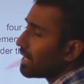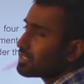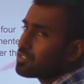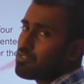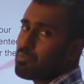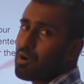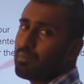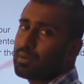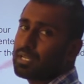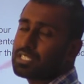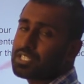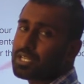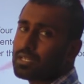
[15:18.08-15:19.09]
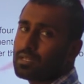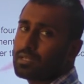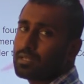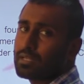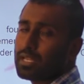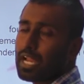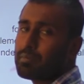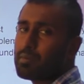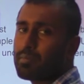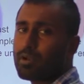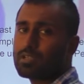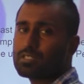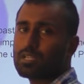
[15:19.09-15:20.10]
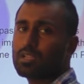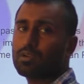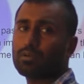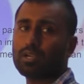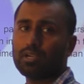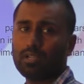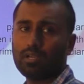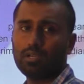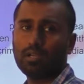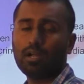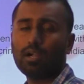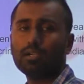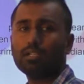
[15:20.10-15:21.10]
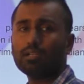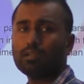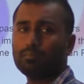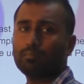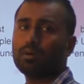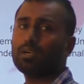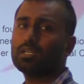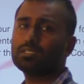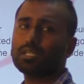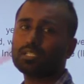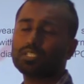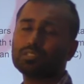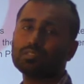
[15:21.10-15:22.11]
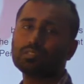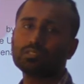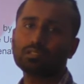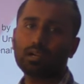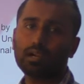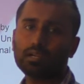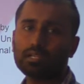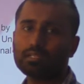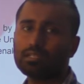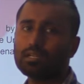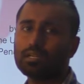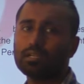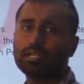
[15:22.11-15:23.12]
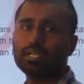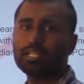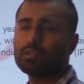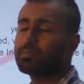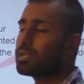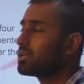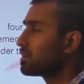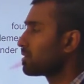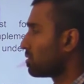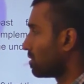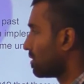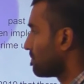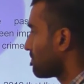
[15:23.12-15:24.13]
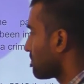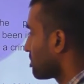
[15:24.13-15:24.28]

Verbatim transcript: acts of mob lynching can be prosecuted under murder sections under the Indian Penal Code.